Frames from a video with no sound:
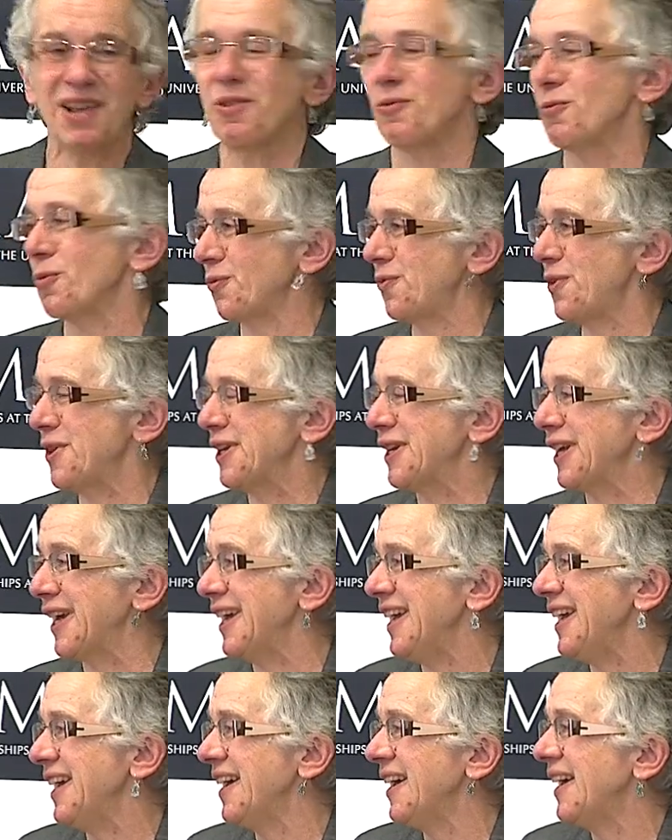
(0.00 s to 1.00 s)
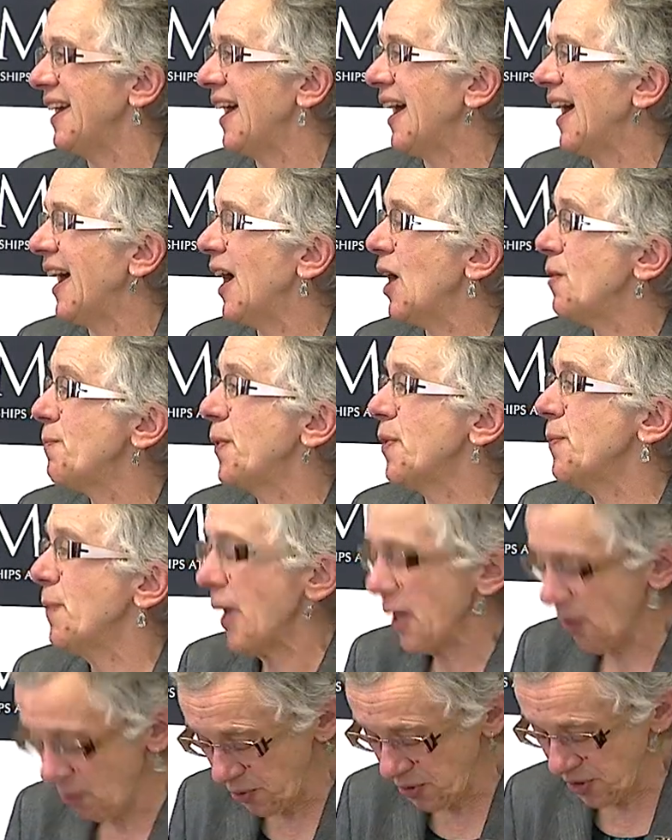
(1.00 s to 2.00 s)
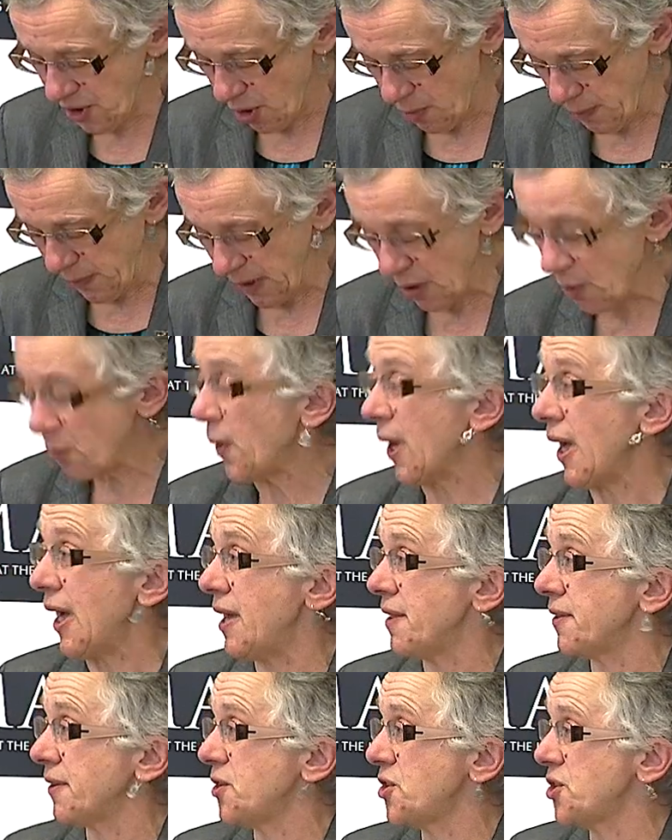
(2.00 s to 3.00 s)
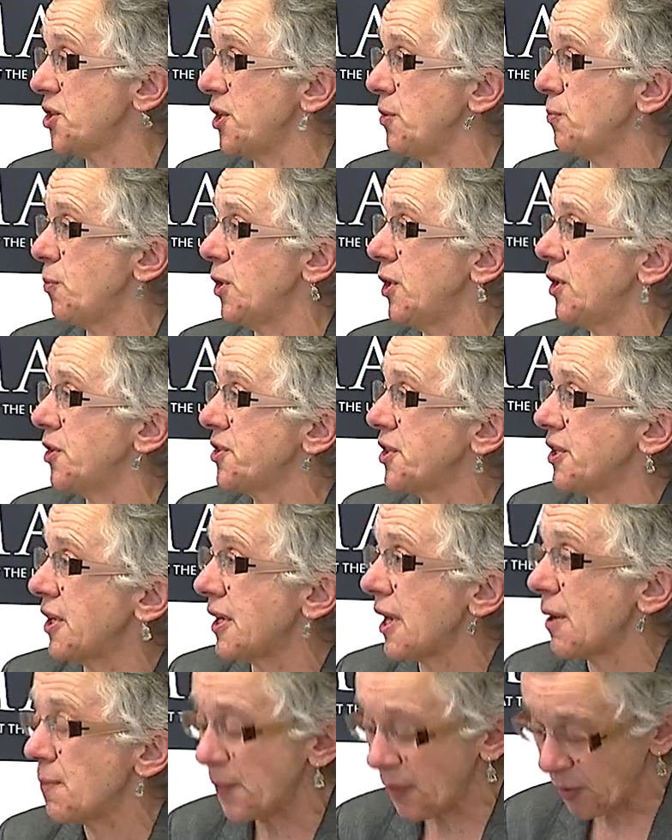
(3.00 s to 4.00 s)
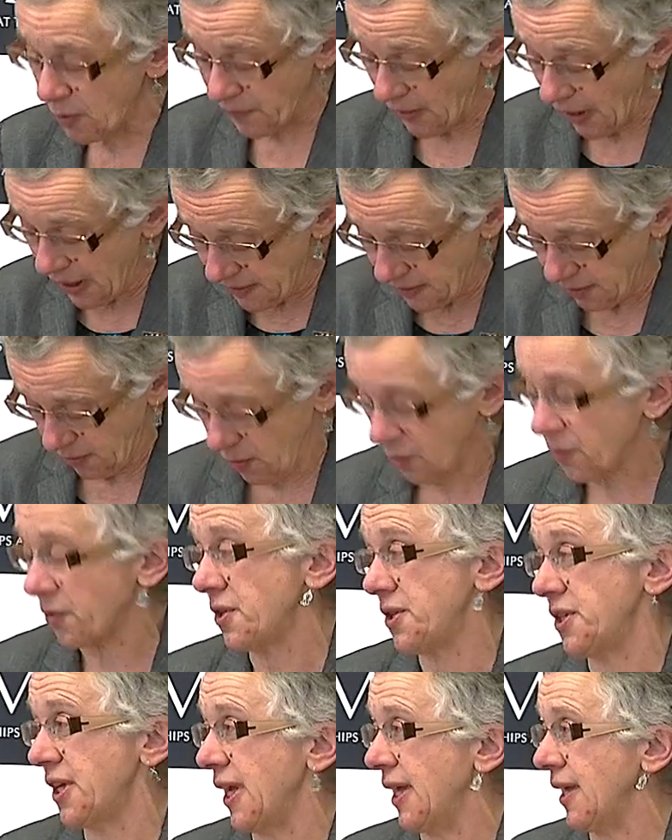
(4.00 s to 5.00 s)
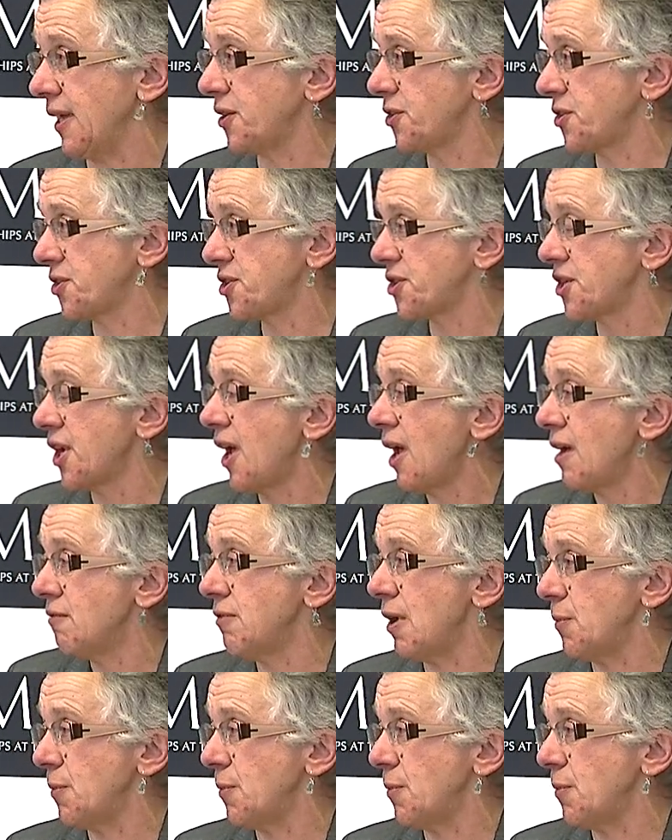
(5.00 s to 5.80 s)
Thought for the Day, but may also be aware that she works in a number of other contexts,